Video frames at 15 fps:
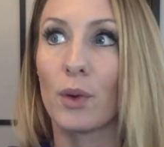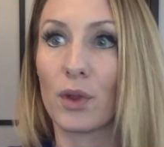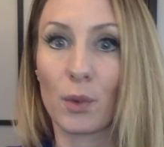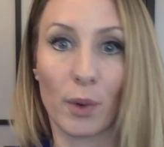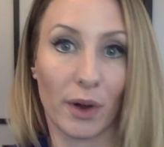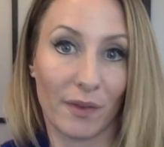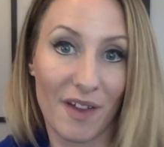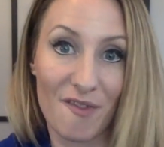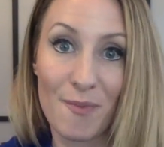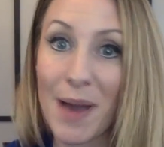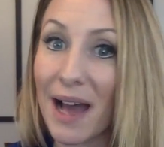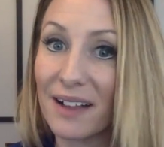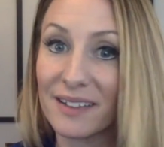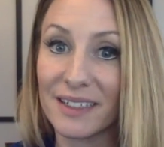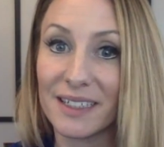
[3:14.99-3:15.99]
with your work life
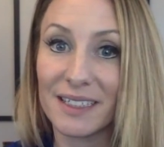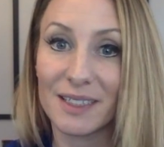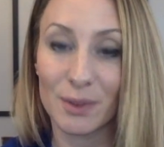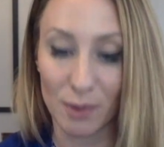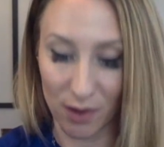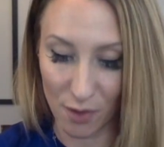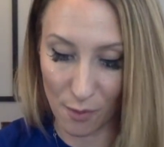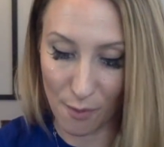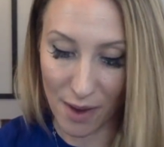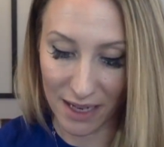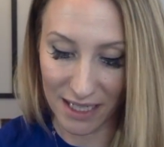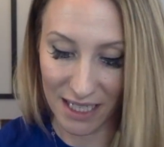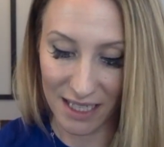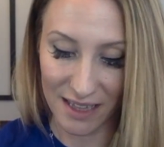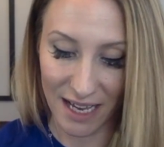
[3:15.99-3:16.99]
balance, with your
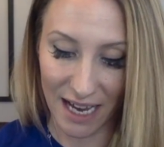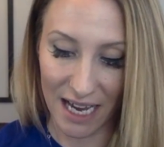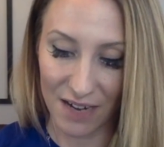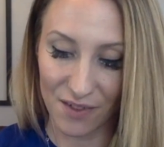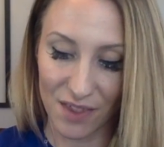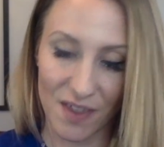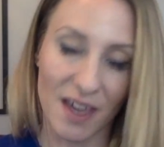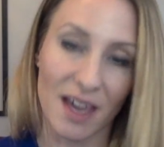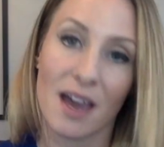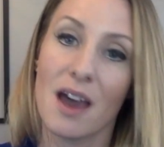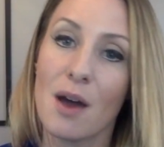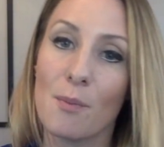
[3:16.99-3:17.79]
money, that kind of a thing.